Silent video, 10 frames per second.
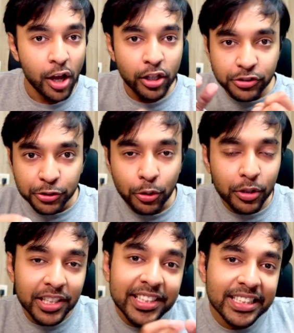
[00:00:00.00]
So
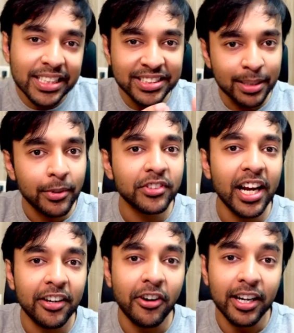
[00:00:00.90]
these are some of the
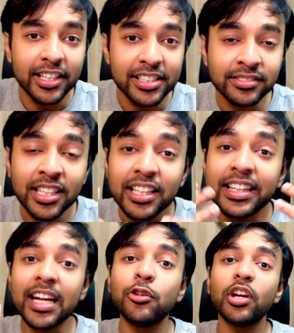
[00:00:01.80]
advantages
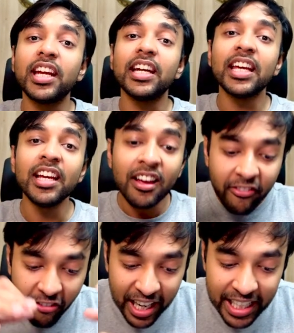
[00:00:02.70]
that you're getting
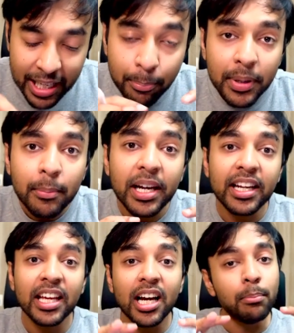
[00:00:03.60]
while
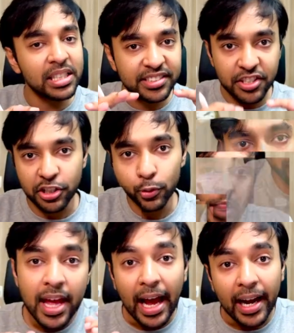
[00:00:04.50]
implementing a message queue.
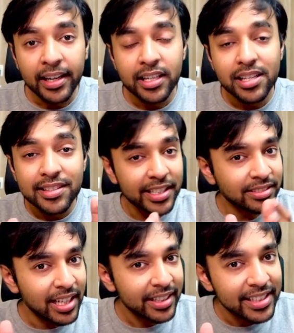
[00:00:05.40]
And just
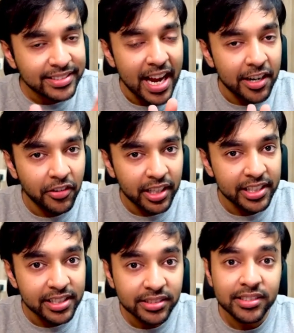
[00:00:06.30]
like these
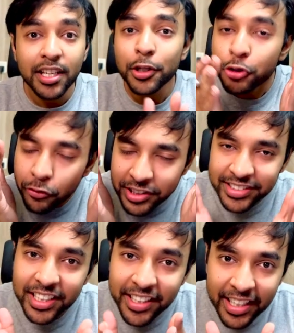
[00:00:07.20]
advantages, you will
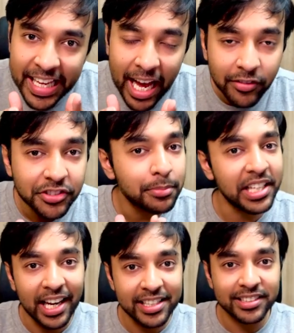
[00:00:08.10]
certainly have some
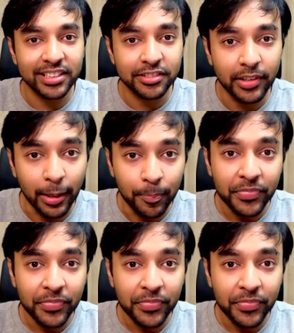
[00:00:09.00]
challenges as well.